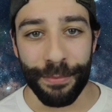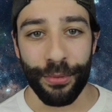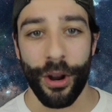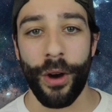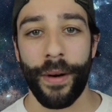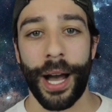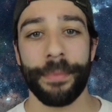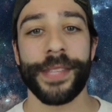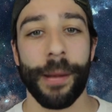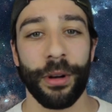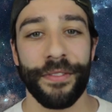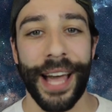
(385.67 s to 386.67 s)
Bro, I'm
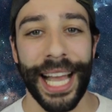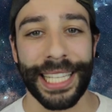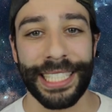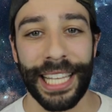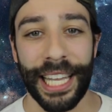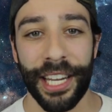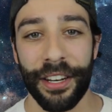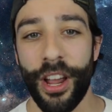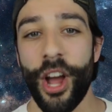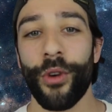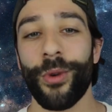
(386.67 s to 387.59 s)
double vaccinated.